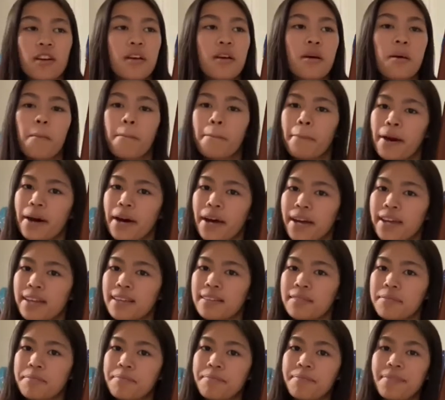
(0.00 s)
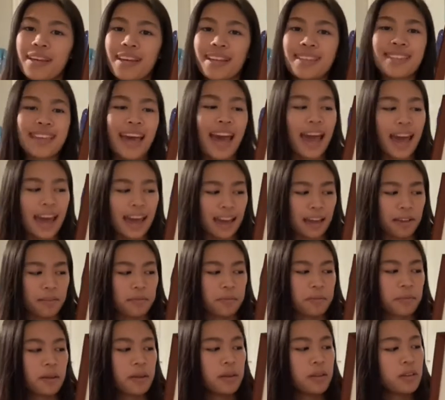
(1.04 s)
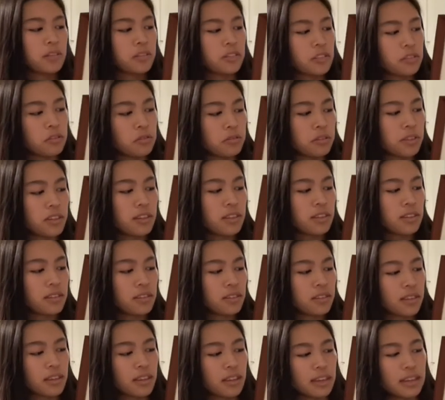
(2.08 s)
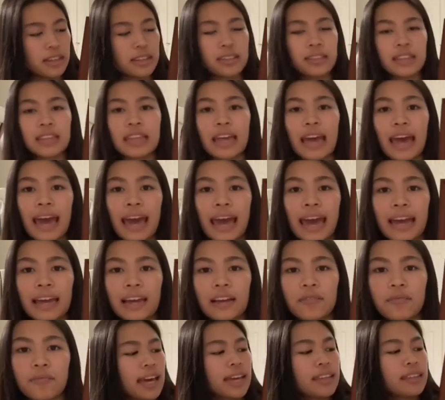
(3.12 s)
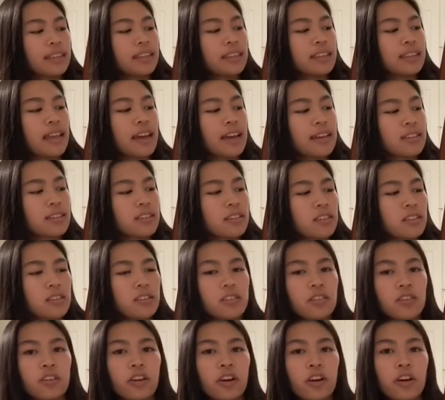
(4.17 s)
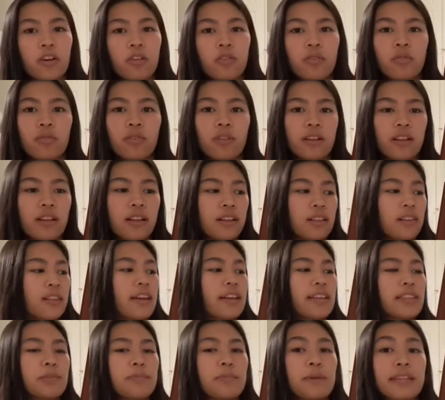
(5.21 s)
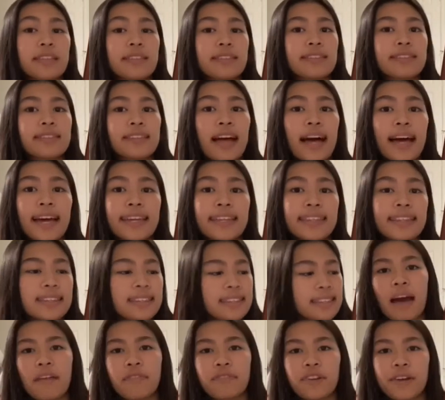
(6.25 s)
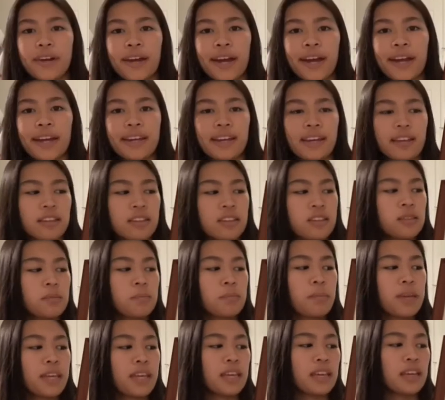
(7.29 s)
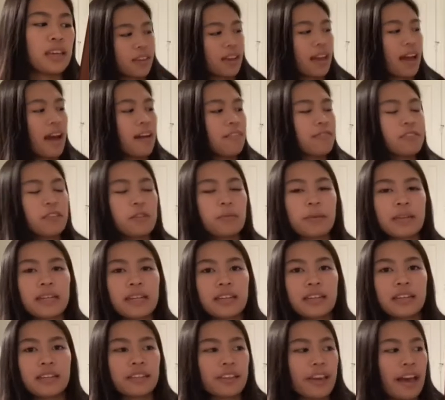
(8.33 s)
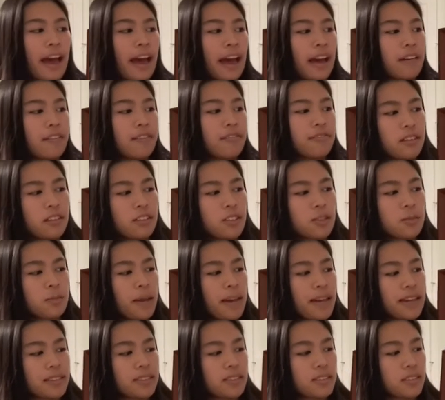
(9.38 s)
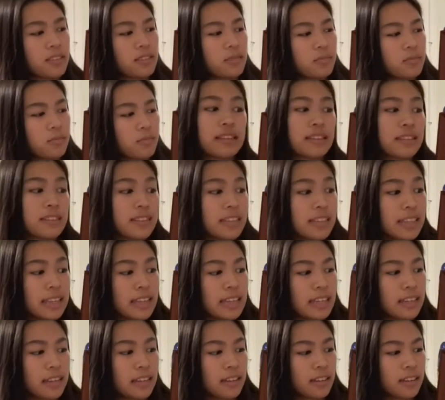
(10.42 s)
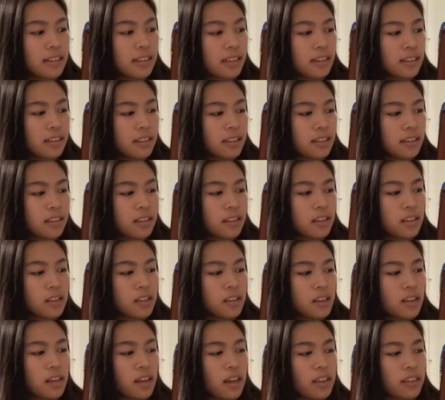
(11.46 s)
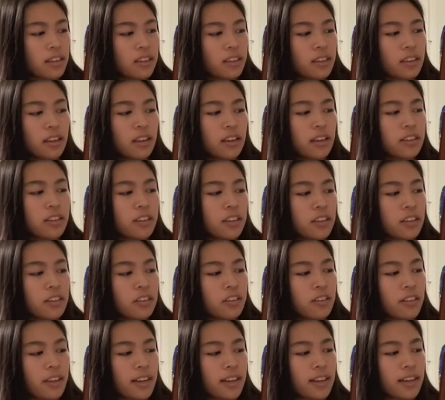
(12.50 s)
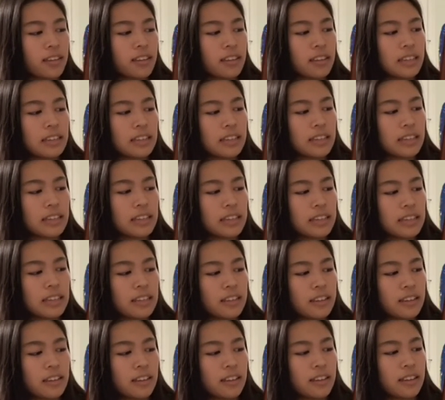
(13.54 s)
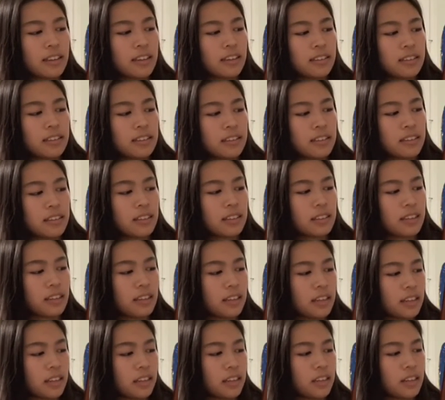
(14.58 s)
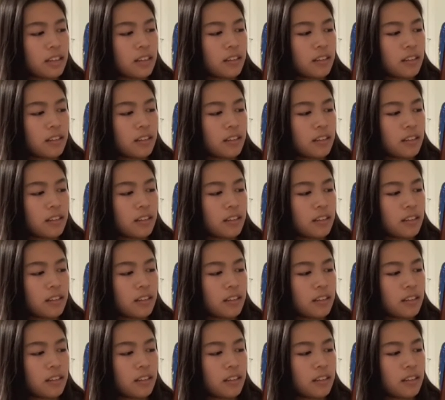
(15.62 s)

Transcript: but it's A. So this is an A. And then next you go line, space, line. After A is B. After B you have space, C. And then you can continue like D, E,